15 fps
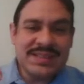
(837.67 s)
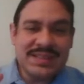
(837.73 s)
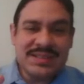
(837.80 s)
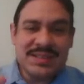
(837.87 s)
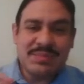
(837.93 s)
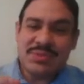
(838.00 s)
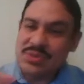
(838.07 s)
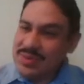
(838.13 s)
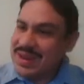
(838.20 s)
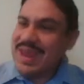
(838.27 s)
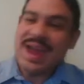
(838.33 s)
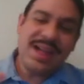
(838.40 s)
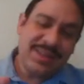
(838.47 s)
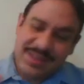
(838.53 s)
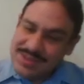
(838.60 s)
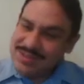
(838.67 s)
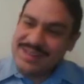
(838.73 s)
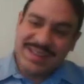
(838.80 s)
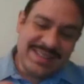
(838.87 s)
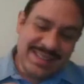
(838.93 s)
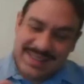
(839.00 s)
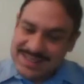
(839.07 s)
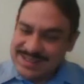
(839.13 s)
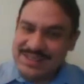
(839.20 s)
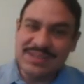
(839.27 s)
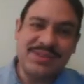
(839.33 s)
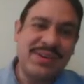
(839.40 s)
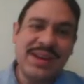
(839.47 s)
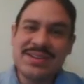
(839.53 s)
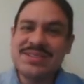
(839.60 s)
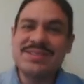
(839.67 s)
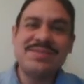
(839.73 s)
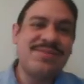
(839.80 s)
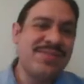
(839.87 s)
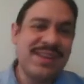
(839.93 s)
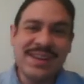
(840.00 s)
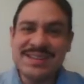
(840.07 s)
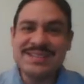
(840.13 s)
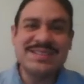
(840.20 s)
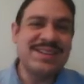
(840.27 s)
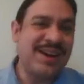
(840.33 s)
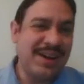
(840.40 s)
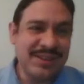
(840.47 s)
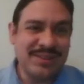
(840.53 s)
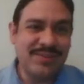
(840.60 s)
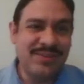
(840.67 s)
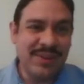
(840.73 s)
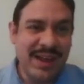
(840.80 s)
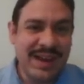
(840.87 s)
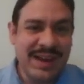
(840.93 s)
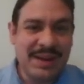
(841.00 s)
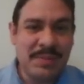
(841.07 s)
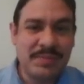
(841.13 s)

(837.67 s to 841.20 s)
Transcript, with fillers: system to calculate the direction of things on the fly.